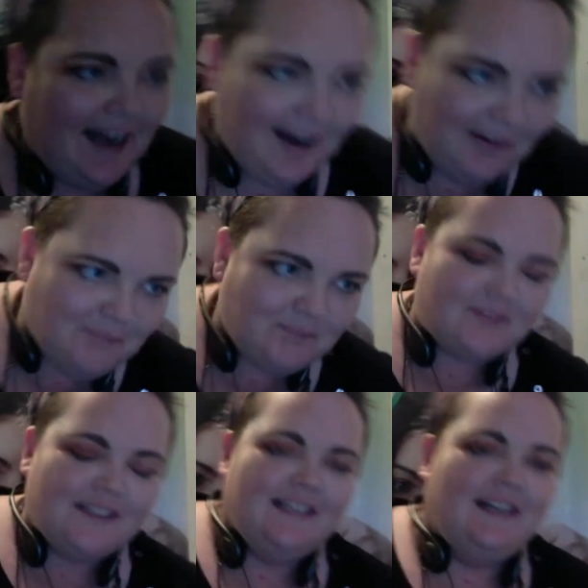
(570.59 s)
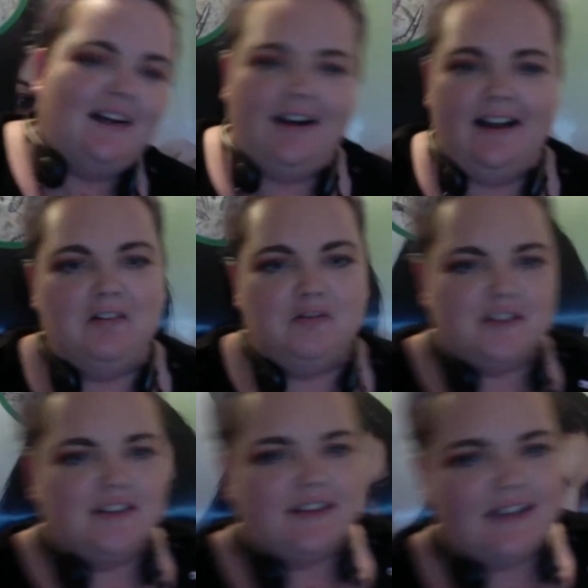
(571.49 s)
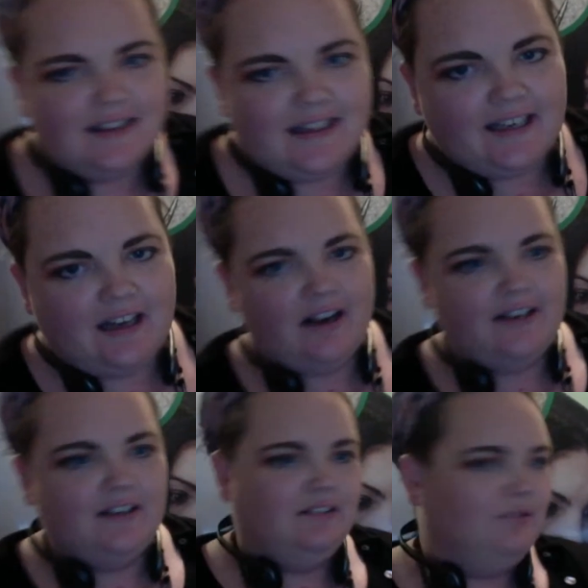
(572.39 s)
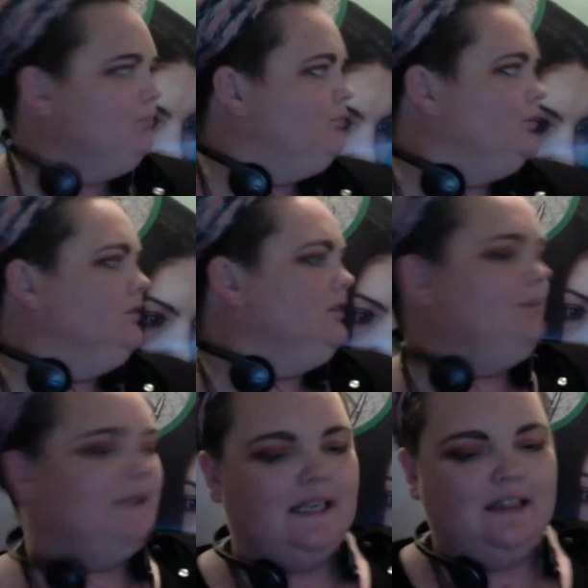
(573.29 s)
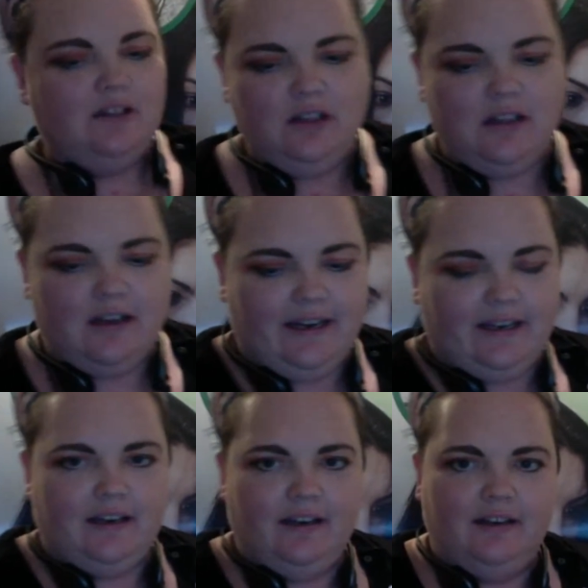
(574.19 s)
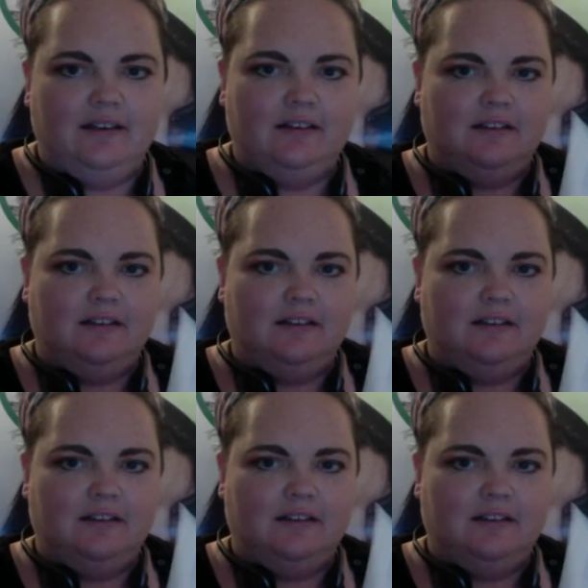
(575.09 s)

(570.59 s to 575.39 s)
I often think they're kind of, well, look what they look like.